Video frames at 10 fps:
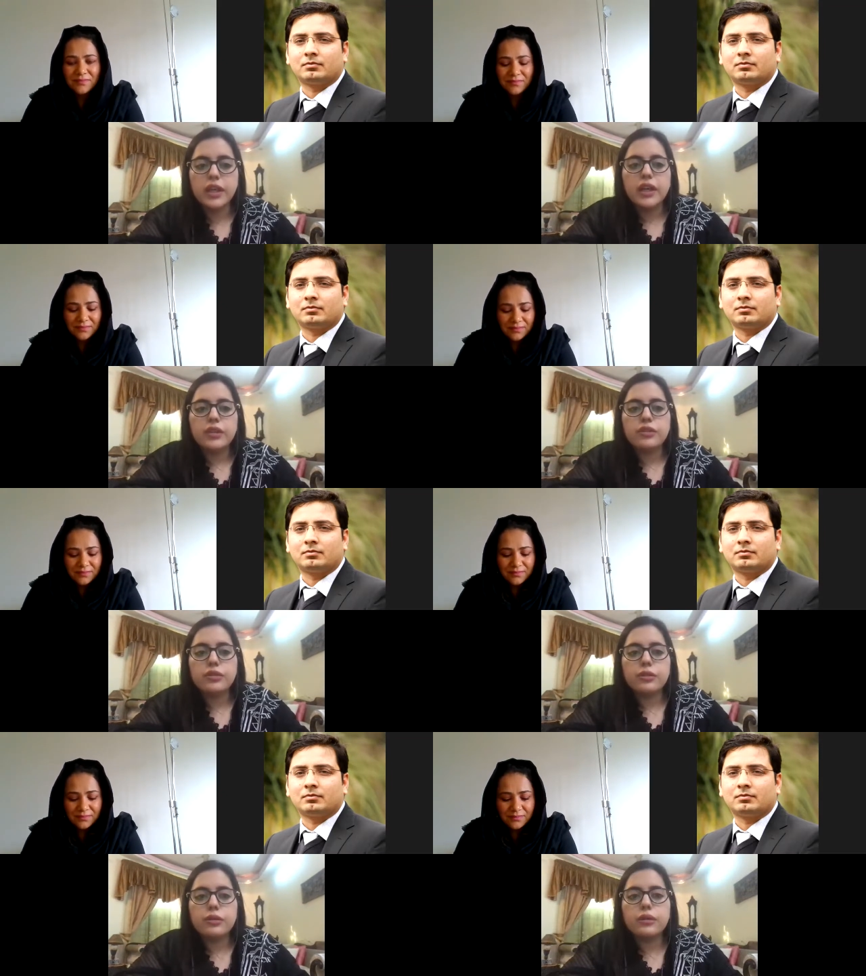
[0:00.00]

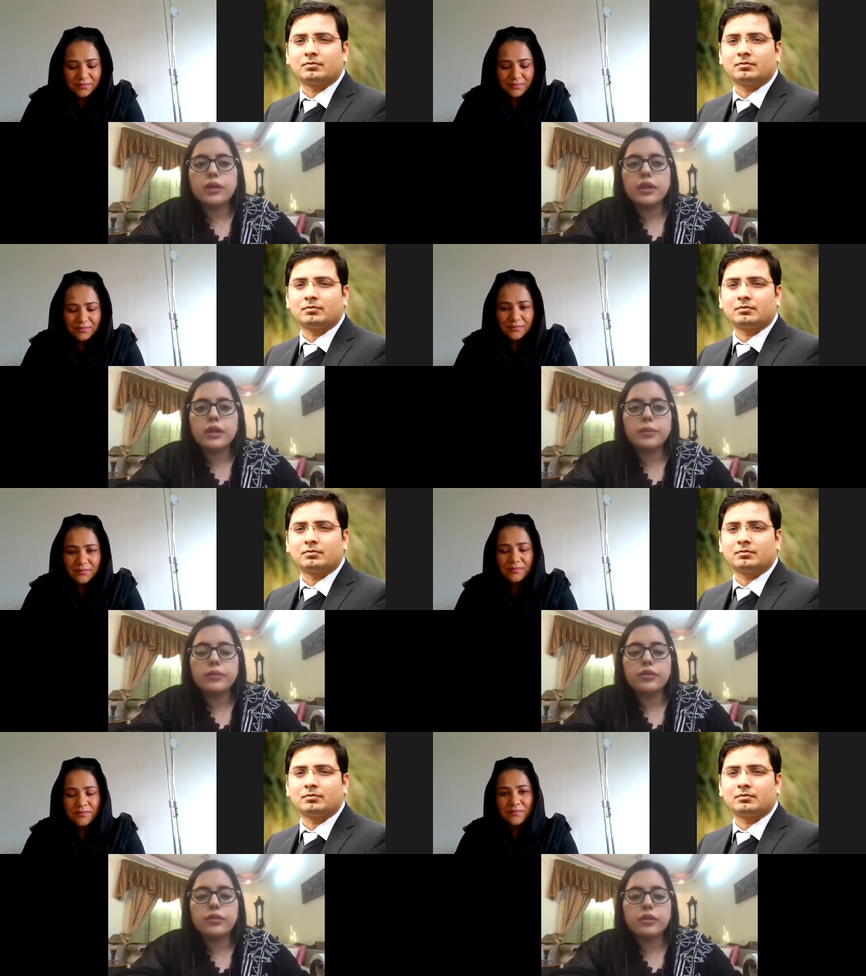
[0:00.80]
Speaker 1: So, um,
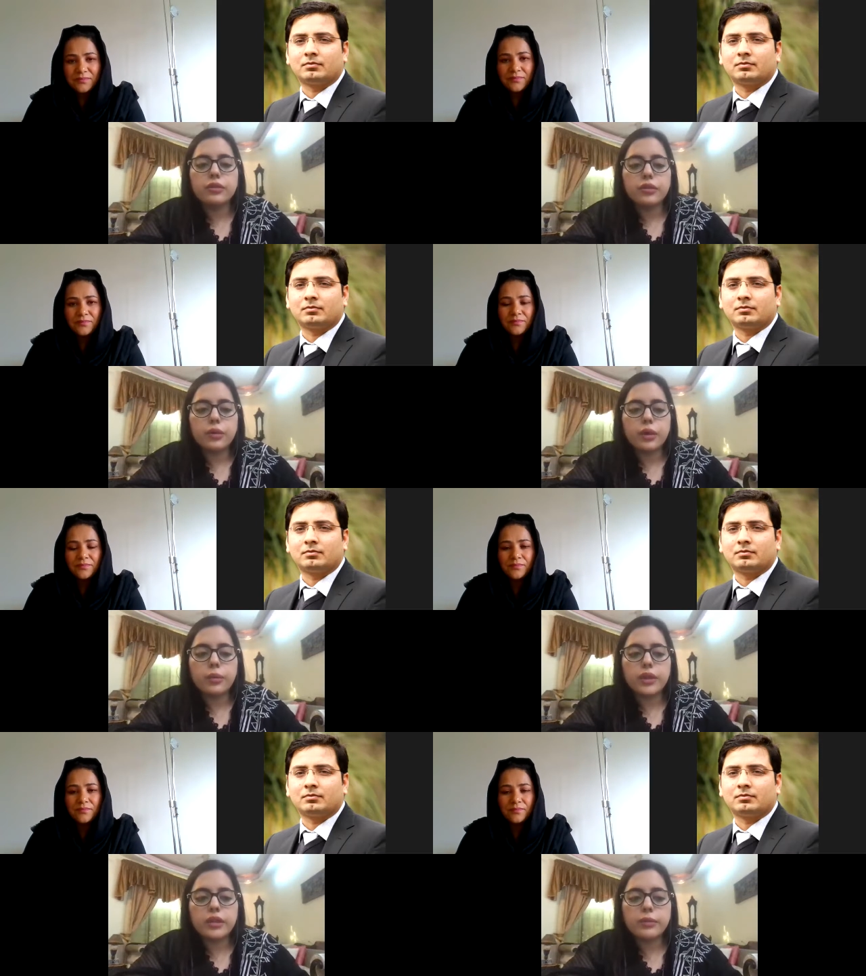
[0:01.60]
so uh,
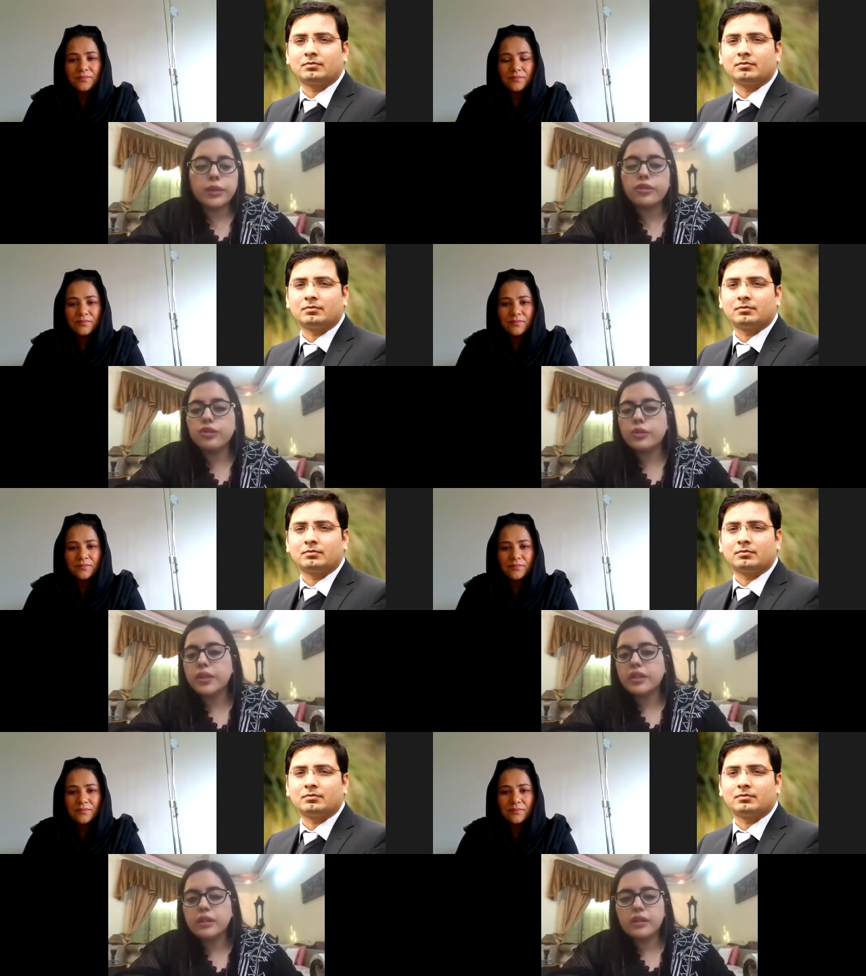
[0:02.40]
what what is your
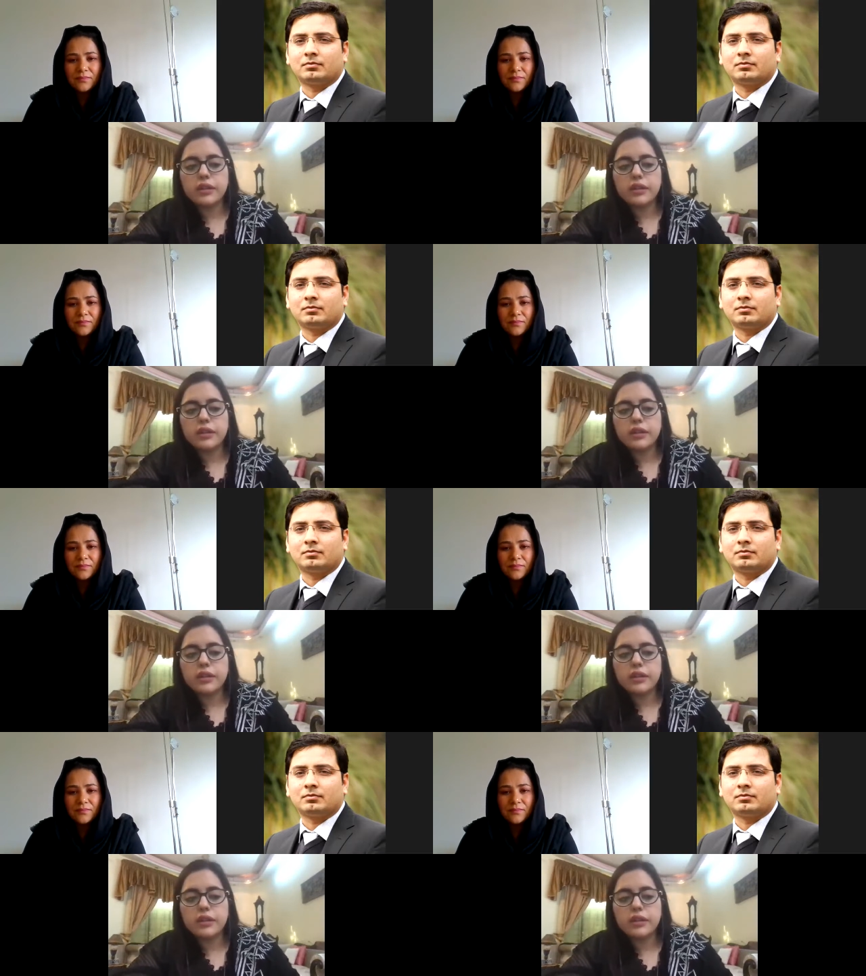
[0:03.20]
opinion?